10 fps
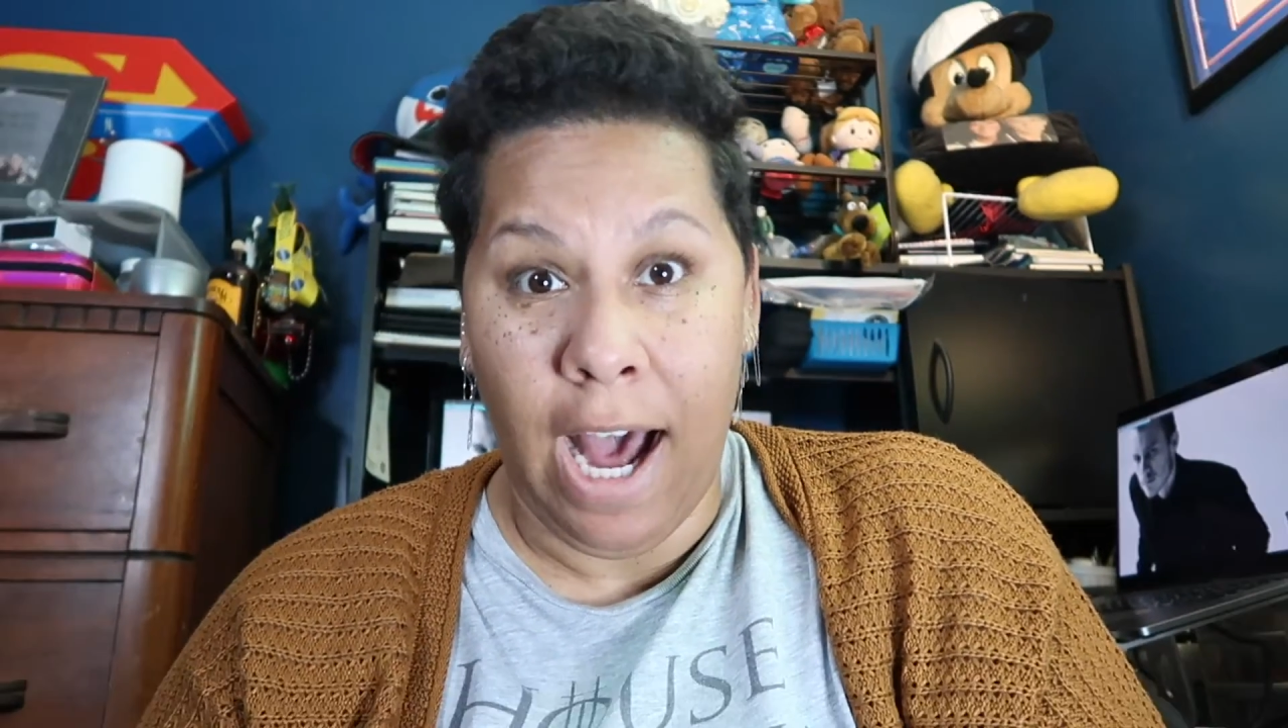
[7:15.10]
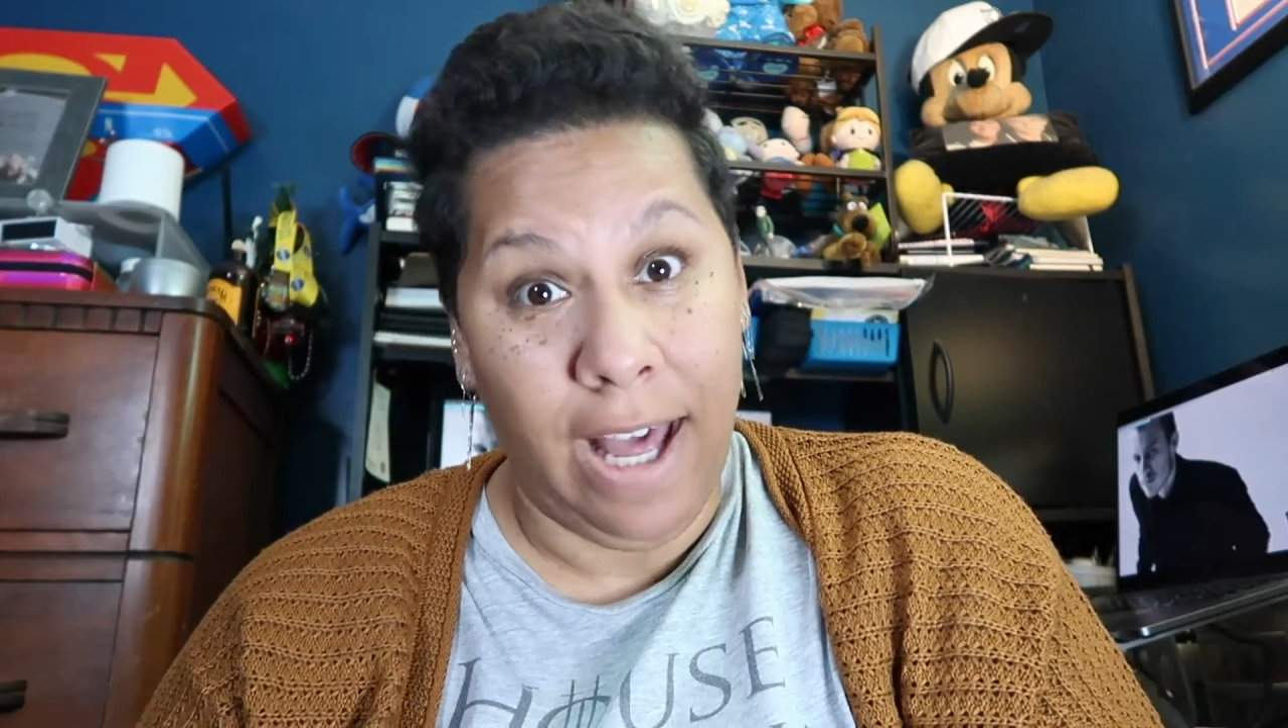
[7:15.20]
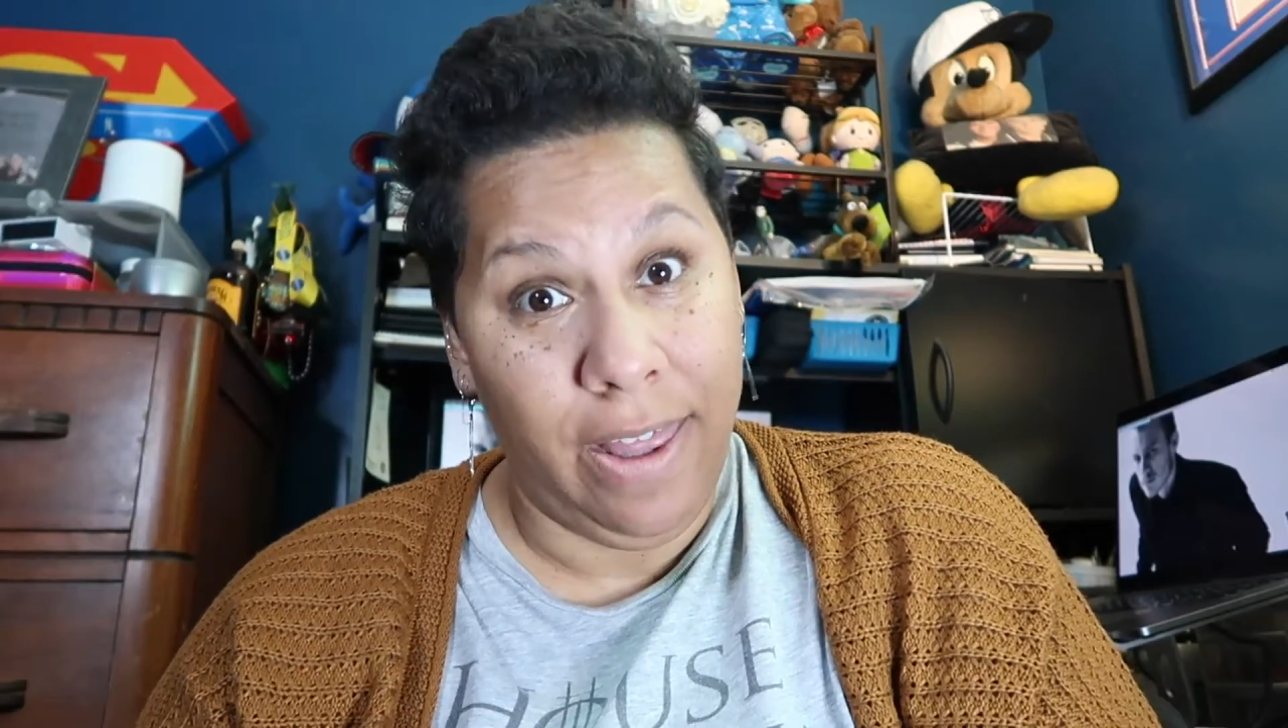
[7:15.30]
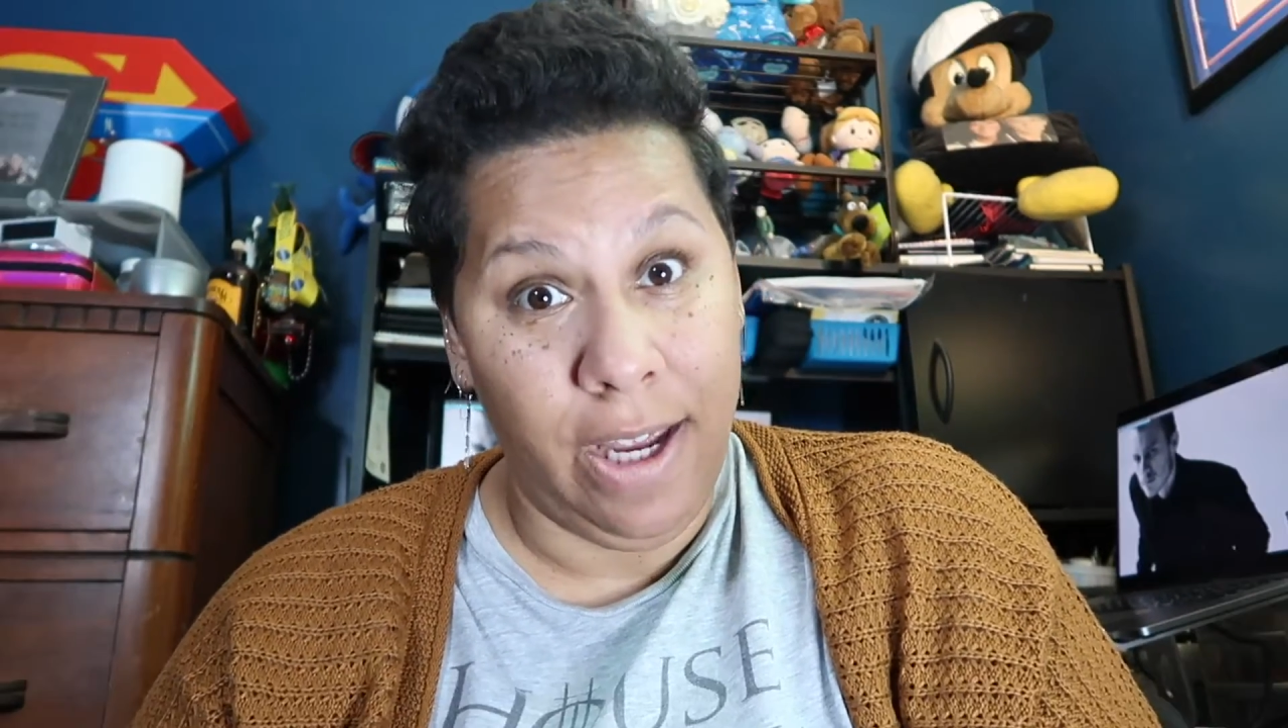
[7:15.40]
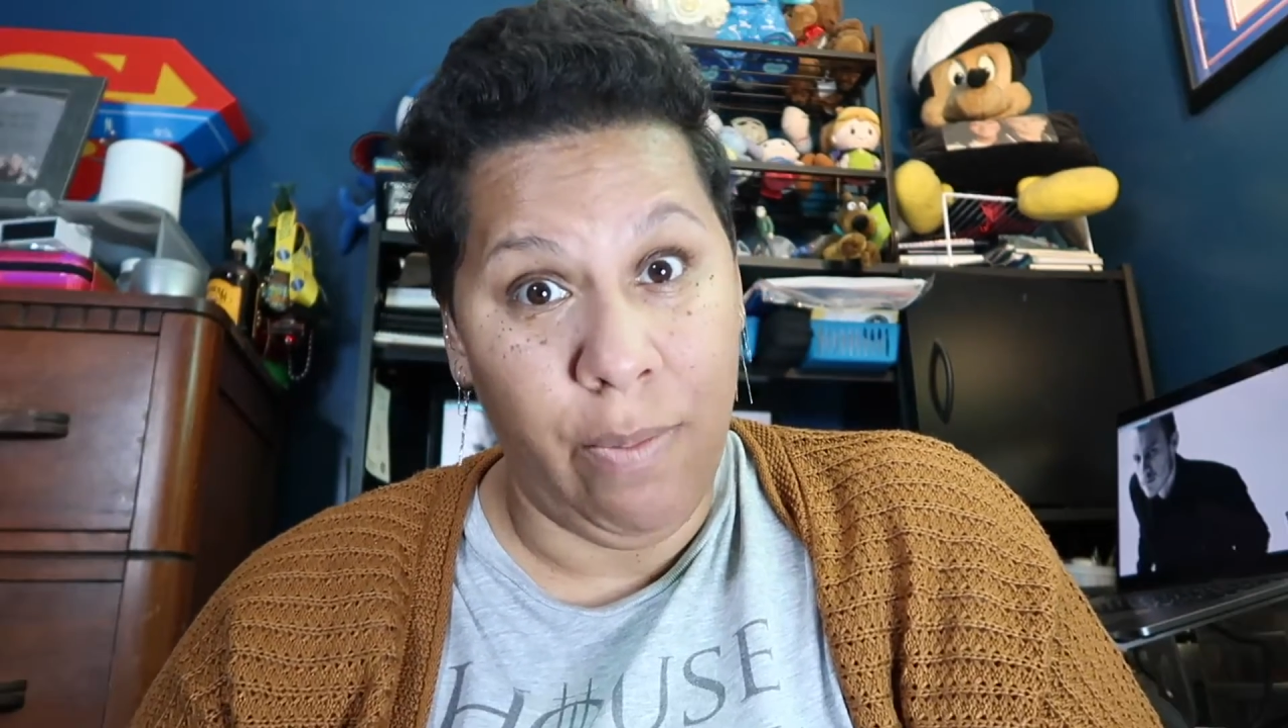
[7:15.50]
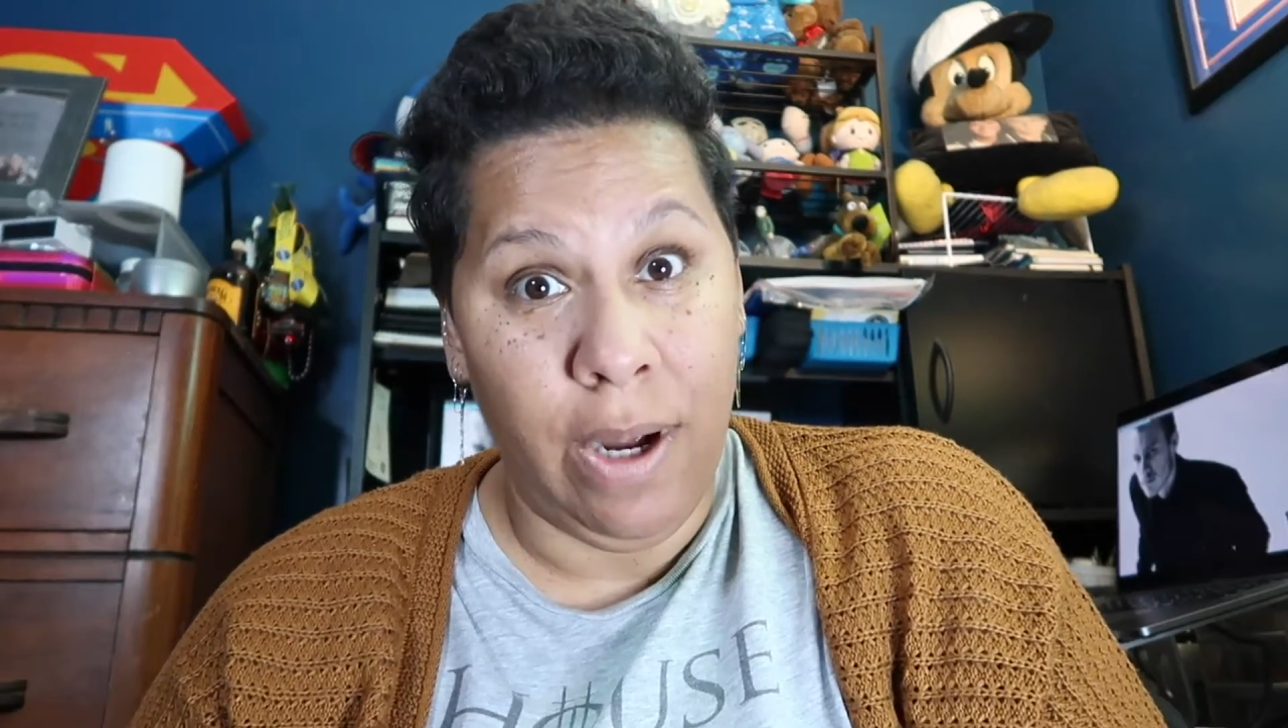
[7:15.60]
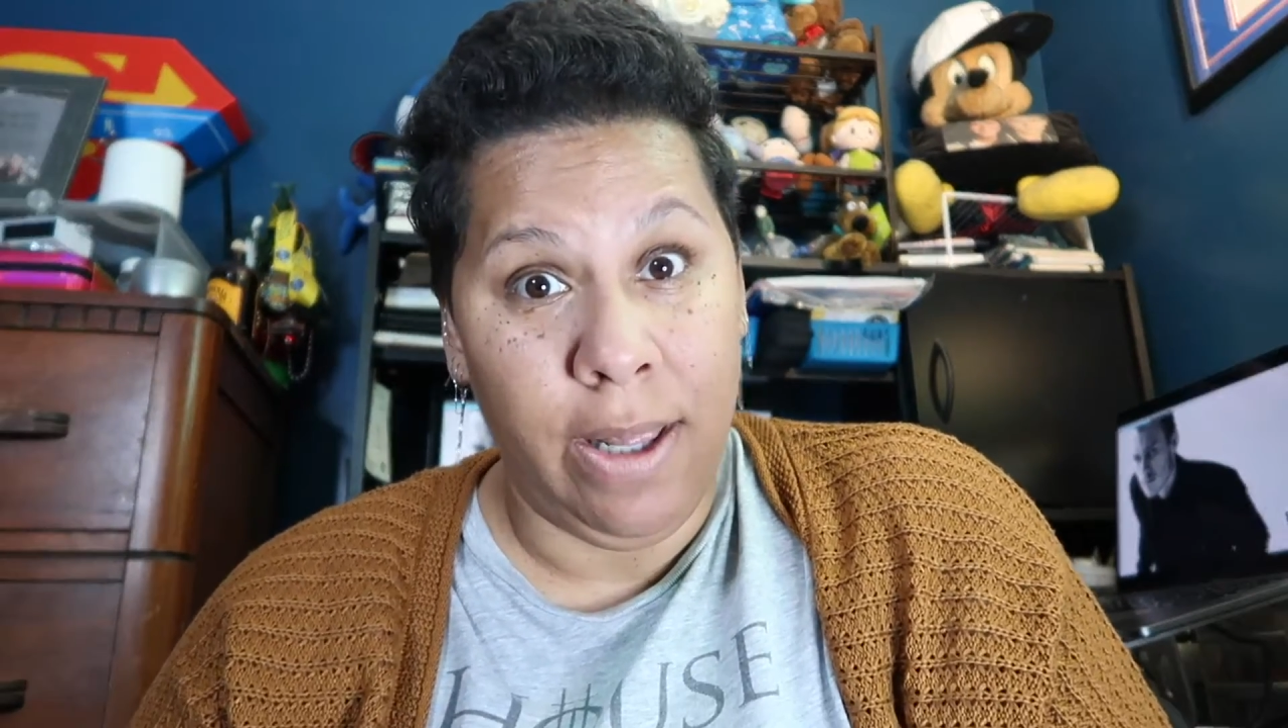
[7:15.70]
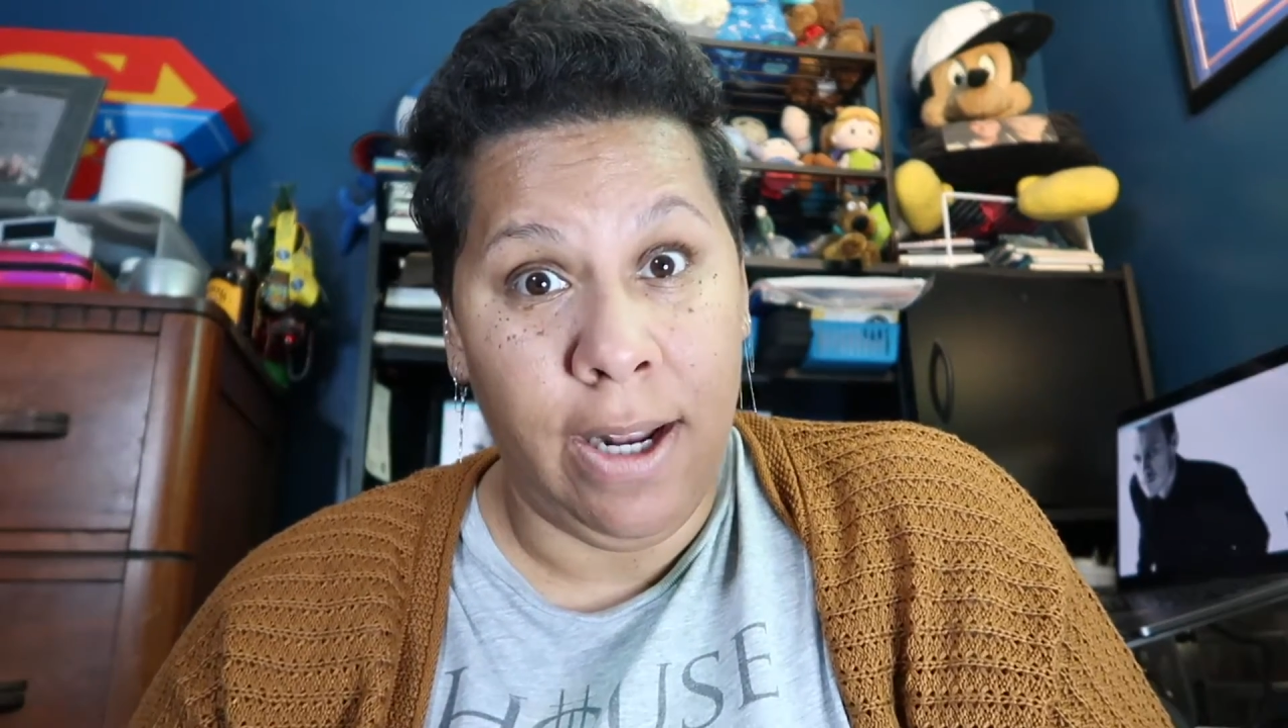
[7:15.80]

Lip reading: I think it might